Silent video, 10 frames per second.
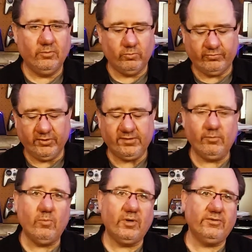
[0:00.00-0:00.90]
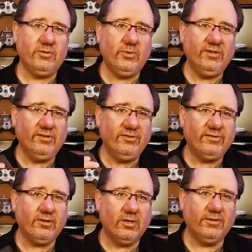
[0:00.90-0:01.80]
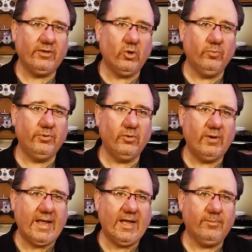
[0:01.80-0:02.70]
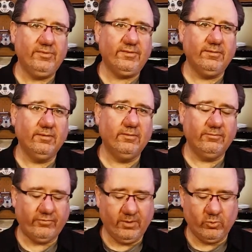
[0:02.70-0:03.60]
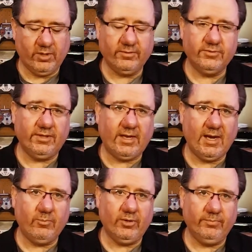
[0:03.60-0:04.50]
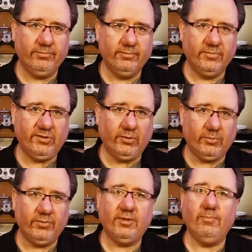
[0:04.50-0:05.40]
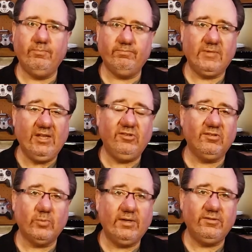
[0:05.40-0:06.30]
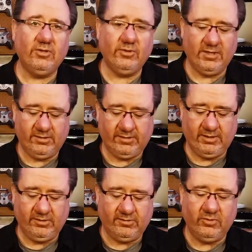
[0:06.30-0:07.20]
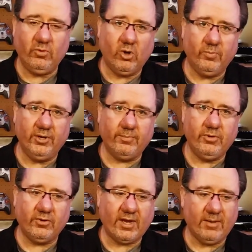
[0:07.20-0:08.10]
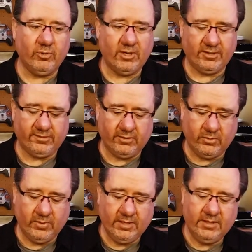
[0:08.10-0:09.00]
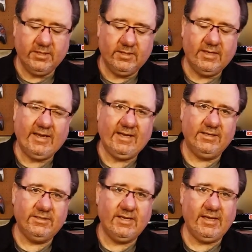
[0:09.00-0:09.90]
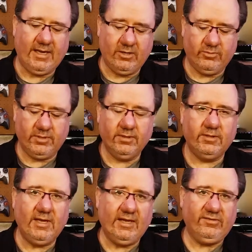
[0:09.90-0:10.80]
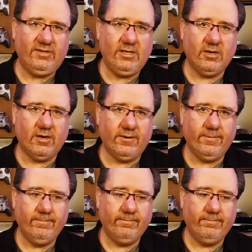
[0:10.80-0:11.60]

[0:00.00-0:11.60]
First thing we want to do is install the GoPro Labs firmware to the camera. So the easiest way to do this is to open up your camera like so and take out the SD card.